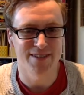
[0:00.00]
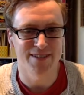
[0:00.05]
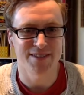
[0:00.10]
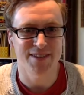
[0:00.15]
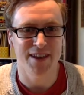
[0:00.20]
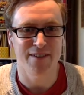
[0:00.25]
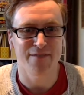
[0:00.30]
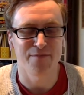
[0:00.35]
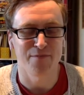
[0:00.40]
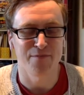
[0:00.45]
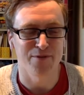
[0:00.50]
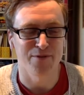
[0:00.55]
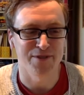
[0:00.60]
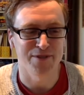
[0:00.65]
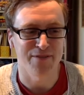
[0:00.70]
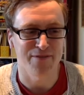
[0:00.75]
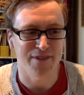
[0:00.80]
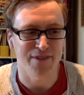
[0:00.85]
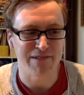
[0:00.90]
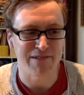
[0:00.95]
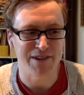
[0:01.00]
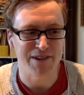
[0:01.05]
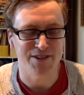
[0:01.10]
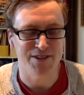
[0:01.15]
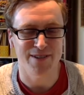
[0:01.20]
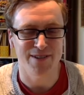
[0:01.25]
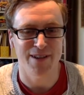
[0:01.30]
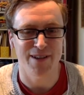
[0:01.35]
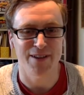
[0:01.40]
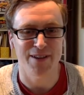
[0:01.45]
save board
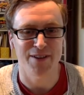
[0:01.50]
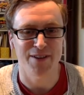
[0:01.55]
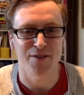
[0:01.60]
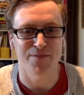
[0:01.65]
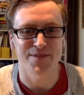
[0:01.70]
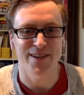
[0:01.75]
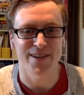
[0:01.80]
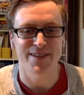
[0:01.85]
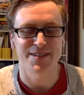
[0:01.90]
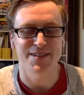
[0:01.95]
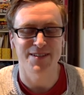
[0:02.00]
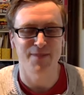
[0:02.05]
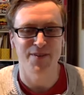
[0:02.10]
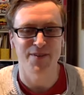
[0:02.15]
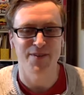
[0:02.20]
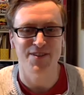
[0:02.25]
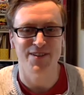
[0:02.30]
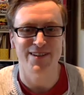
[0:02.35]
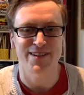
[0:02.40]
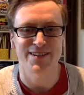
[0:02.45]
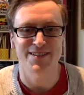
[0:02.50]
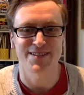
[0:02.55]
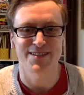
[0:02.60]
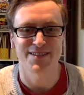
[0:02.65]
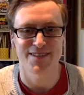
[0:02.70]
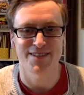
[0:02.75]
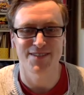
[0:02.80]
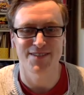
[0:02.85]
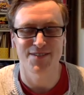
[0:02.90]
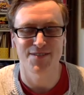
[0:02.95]
configuration, like Job said, especially
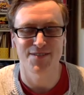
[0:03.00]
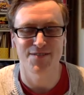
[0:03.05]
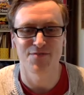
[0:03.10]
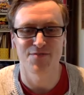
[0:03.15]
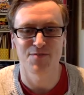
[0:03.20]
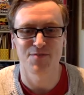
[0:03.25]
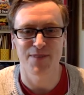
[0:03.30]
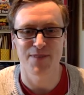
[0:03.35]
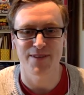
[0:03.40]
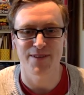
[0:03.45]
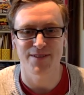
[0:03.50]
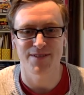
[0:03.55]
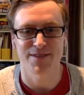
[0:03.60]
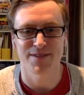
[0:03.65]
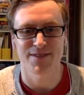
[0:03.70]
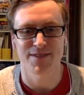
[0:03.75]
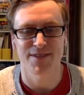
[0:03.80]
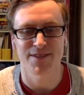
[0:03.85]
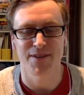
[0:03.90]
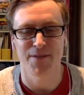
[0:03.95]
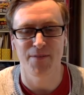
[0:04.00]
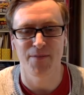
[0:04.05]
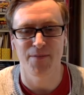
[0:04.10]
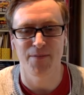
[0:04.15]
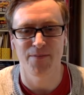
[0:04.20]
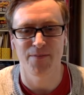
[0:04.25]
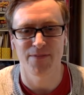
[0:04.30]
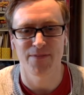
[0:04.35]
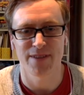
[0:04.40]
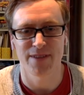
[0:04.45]
is is huge because
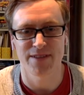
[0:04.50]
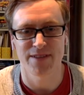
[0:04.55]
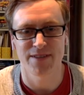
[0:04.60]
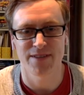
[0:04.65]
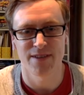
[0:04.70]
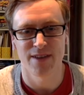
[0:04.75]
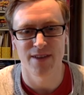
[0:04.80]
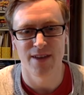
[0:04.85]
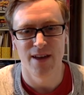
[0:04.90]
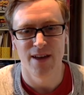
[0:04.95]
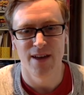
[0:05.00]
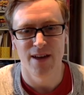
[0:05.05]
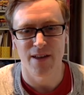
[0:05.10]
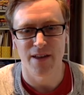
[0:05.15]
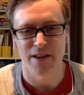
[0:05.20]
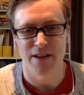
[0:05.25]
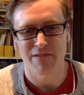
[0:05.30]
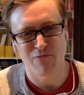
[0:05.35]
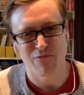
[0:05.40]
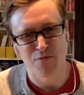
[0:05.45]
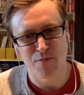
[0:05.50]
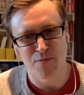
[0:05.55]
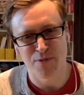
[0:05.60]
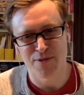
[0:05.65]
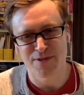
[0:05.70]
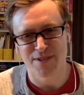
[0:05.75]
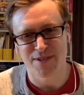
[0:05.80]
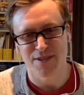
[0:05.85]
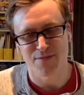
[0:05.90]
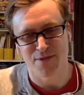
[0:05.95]
um, it's like group
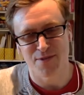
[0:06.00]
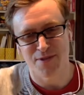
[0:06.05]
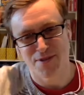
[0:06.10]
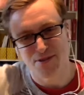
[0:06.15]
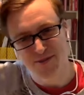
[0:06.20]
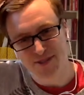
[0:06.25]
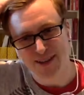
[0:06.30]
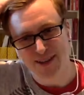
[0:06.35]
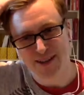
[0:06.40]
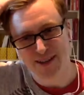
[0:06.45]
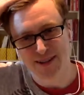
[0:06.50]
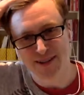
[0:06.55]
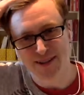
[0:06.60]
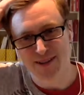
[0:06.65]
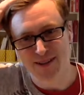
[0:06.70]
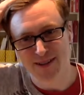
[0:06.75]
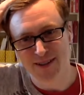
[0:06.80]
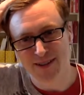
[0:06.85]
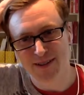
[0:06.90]
boards. It's one of those things that